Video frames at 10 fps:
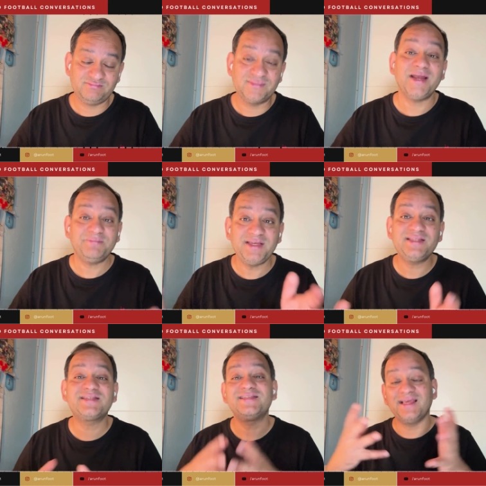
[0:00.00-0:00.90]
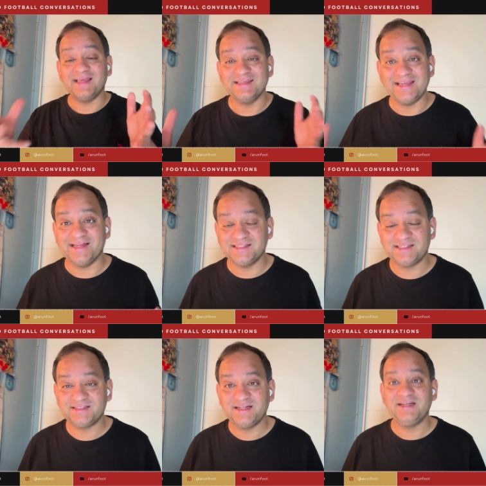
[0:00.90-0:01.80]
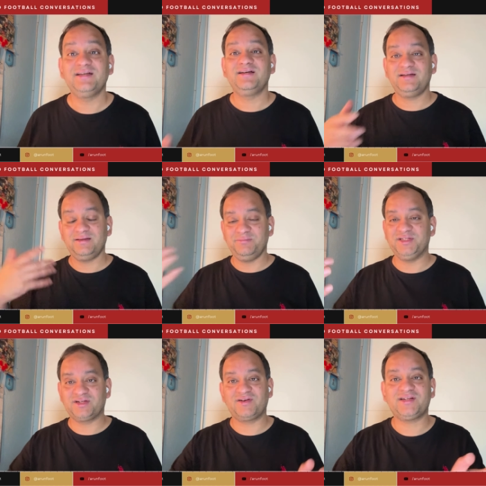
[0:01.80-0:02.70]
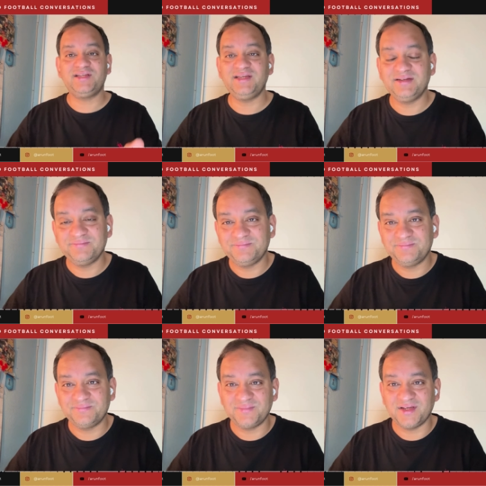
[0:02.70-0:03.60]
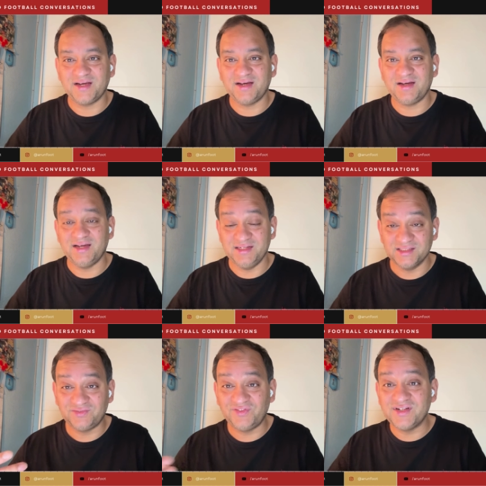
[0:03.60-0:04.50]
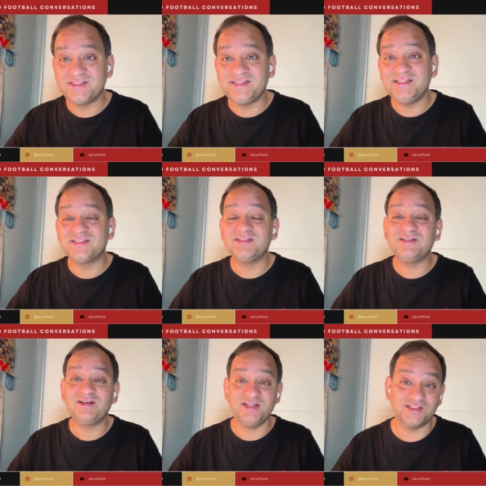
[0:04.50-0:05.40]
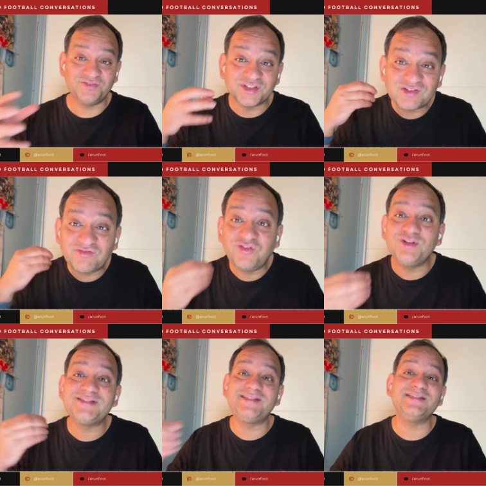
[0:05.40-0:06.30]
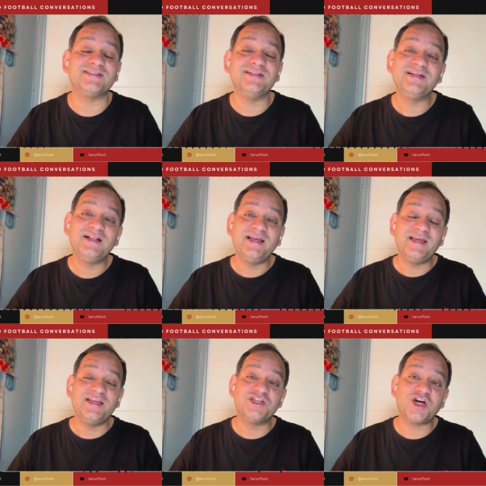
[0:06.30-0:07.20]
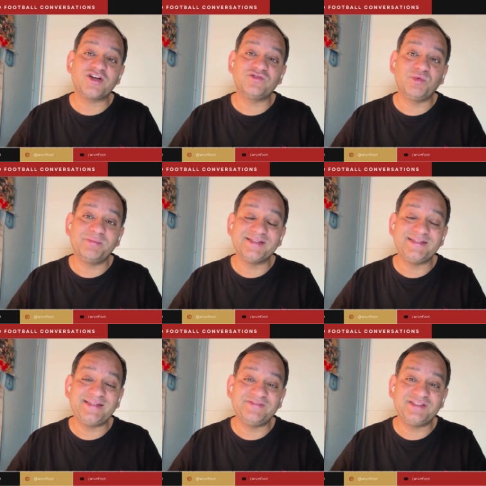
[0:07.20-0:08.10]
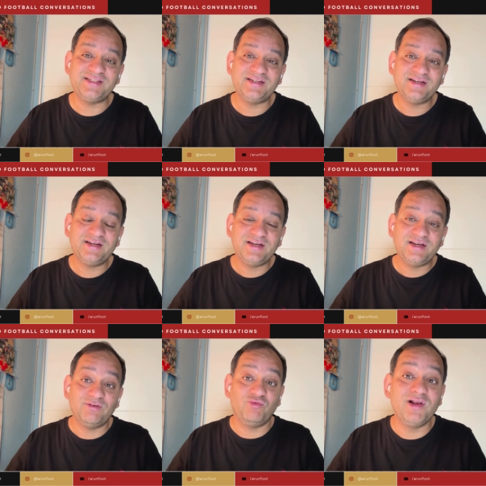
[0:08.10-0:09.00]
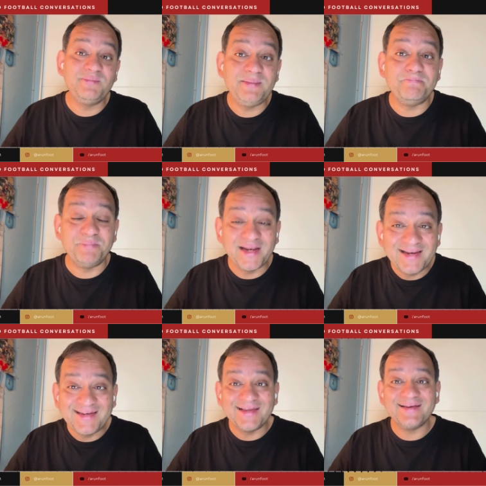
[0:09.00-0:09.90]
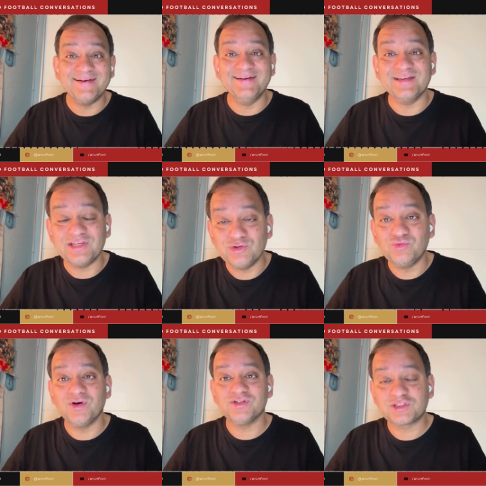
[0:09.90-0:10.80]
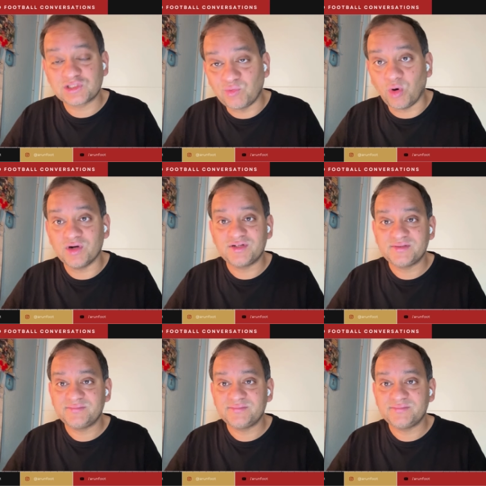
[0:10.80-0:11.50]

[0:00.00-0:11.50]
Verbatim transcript: That means, yes, Petr Kratky, in his first season, in his first full season in charge of Mumbai City FC, will be building a new squad.